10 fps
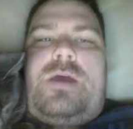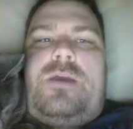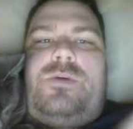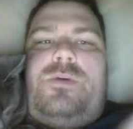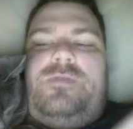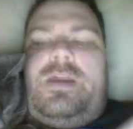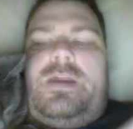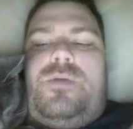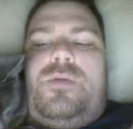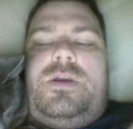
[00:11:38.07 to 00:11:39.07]
I always feel like
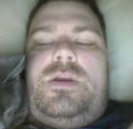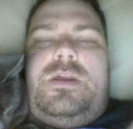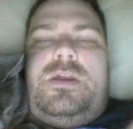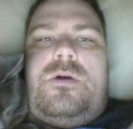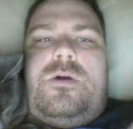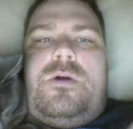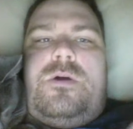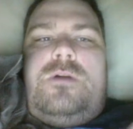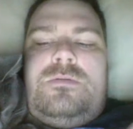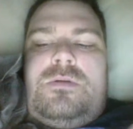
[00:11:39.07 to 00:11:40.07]
I'm putting it in wrong.
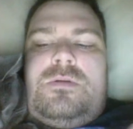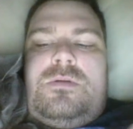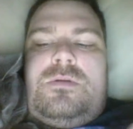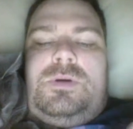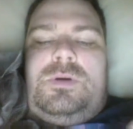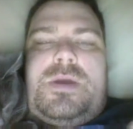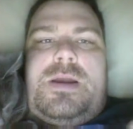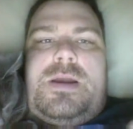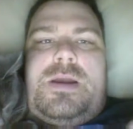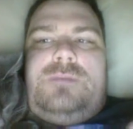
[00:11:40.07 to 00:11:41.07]

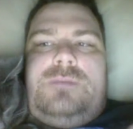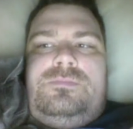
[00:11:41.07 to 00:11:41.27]
But